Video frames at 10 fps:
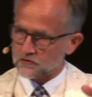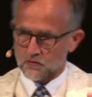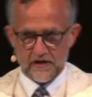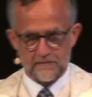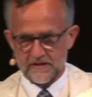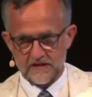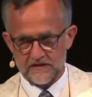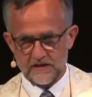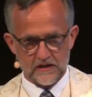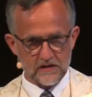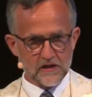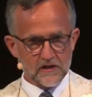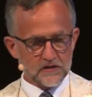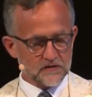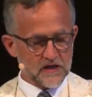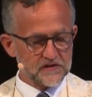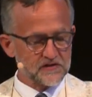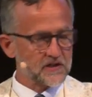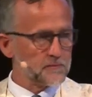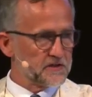There's quite a bit in there. You
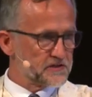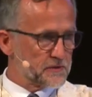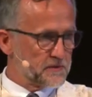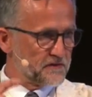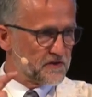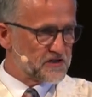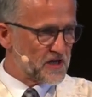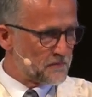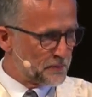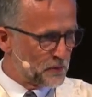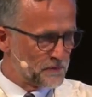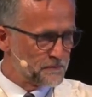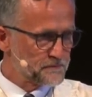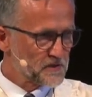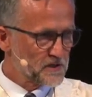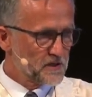got the symbolism of a temple,